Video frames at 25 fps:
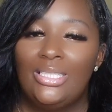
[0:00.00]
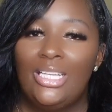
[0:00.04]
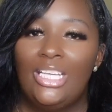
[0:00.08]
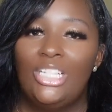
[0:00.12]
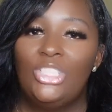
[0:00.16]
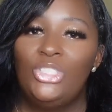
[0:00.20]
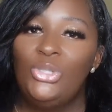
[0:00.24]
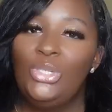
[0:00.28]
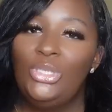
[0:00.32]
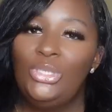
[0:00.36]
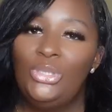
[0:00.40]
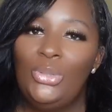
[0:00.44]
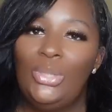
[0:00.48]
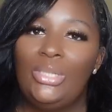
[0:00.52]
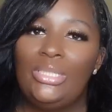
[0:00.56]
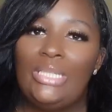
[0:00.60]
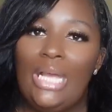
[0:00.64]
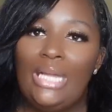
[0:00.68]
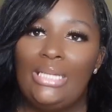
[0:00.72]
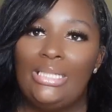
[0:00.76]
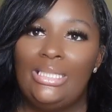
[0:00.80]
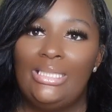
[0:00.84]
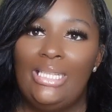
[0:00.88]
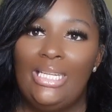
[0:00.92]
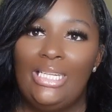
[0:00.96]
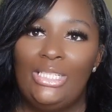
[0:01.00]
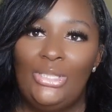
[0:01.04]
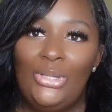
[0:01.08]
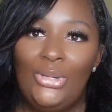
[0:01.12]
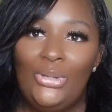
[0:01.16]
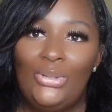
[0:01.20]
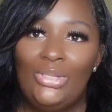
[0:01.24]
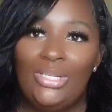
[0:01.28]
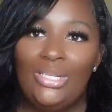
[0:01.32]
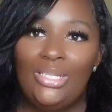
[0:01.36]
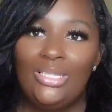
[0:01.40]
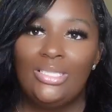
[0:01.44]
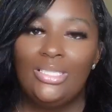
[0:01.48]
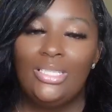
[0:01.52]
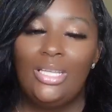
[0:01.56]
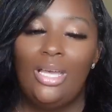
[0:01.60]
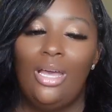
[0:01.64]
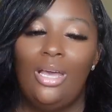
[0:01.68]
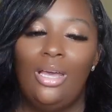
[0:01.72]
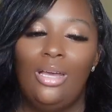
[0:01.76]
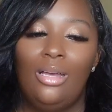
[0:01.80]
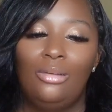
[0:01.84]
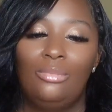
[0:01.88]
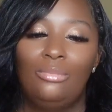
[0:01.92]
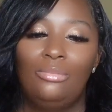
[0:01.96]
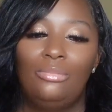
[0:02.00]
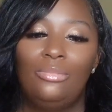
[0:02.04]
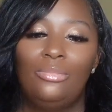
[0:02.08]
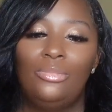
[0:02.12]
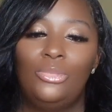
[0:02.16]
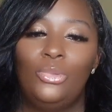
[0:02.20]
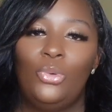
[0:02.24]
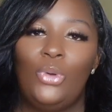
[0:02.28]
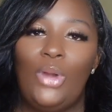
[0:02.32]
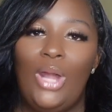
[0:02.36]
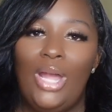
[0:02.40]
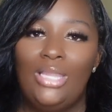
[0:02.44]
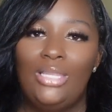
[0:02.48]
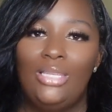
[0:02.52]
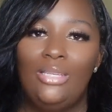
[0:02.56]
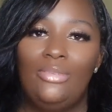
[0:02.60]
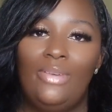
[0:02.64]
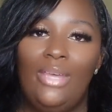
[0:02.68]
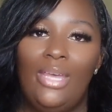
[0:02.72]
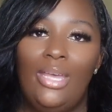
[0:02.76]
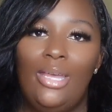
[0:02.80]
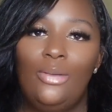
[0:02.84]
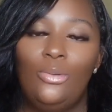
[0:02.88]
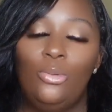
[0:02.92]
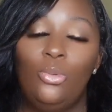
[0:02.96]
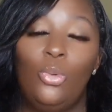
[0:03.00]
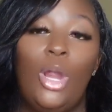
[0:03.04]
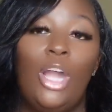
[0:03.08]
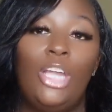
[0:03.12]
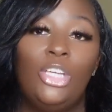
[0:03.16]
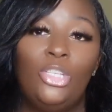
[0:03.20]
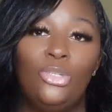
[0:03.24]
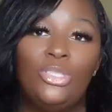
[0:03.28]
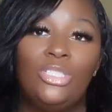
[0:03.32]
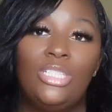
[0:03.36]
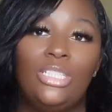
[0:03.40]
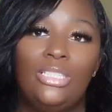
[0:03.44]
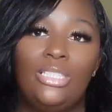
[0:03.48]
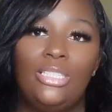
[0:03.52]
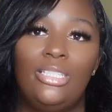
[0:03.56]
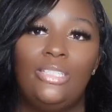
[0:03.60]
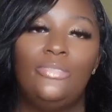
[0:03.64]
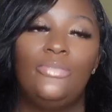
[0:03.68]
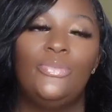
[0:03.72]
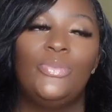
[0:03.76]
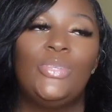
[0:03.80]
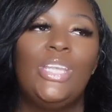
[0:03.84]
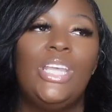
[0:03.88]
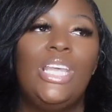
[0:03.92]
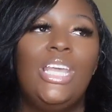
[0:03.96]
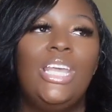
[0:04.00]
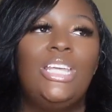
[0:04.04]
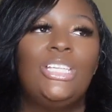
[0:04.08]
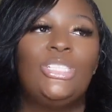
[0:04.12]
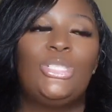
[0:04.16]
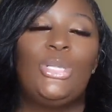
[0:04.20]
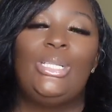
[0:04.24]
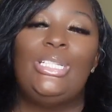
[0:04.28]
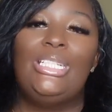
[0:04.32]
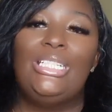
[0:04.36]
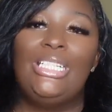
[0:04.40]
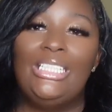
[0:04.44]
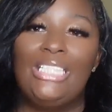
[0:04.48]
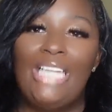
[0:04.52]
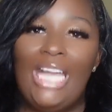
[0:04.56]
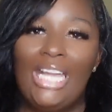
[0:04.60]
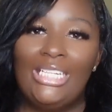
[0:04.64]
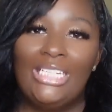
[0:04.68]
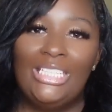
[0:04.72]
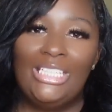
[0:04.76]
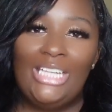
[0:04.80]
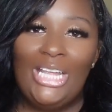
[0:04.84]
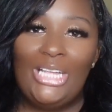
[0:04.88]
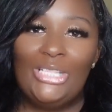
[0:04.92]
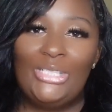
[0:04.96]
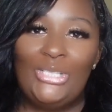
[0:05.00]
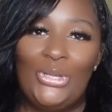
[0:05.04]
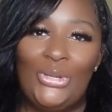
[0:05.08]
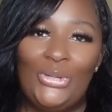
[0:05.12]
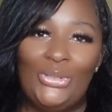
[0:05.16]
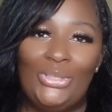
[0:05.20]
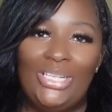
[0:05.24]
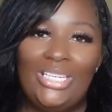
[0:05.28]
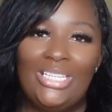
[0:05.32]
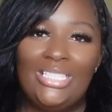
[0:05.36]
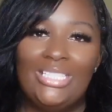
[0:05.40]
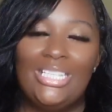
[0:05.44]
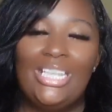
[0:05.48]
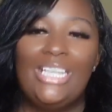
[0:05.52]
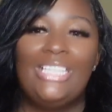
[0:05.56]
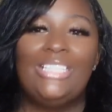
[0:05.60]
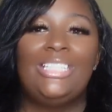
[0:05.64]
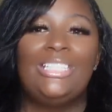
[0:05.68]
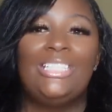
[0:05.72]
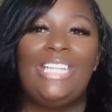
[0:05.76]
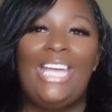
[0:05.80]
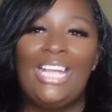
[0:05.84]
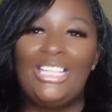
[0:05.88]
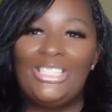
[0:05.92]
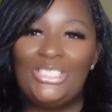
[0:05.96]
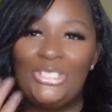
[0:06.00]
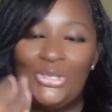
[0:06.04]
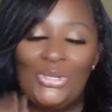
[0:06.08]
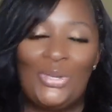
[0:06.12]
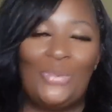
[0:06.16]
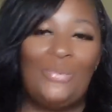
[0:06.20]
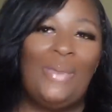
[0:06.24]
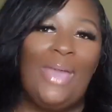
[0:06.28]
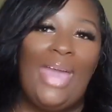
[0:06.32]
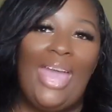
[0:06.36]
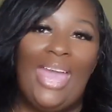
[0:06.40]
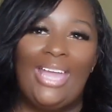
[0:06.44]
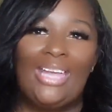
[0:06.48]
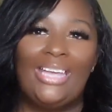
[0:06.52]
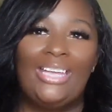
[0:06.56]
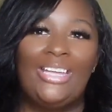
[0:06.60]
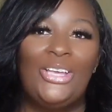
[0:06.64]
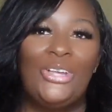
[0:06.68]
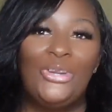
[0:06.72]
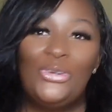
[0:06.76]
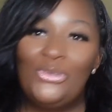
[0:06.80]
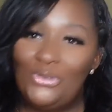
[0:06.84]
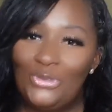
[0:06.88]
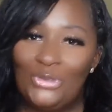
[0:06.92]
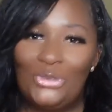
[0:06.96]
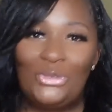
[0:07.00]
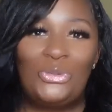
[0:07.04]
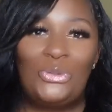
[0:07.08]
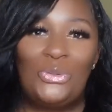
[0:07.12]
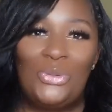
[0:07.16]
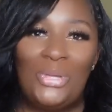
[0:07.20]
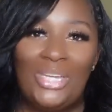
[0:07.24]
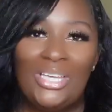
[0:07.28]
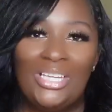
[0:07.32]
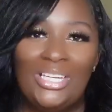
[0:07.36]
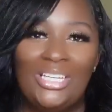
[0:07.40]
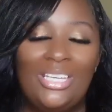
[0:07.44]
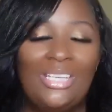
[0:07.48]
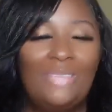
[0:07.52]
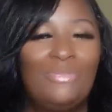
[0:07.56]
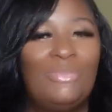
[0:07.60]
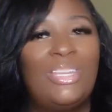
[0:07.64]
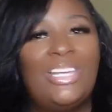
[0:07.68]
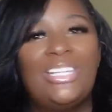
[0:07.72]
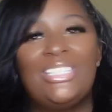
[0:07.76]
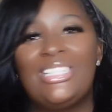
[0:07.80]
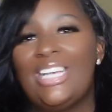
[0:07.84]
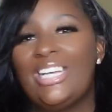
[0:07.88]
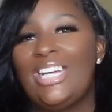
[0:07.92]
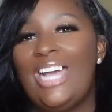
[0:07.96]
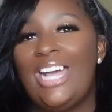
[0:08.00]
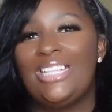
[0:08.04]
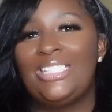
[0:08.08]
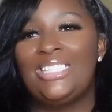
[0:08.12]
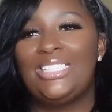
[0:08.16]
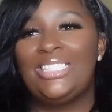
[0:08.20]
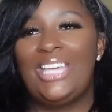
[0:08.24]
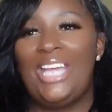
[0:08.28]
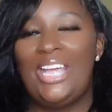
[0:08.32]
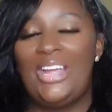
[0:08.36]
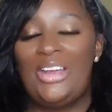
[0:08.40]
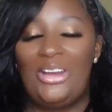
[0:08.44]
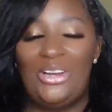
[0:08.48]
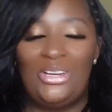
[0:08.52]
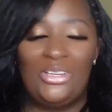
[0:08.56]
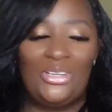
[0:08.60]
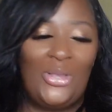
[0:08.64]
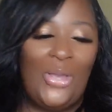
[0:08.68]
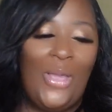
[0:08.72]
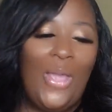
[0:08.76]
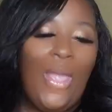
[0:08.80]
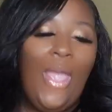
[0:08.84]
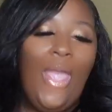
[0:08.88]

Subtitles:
Because you can do a 90-day notice where I used to live. So I did a 90-day notice, and then I took it back real quick because I got scared.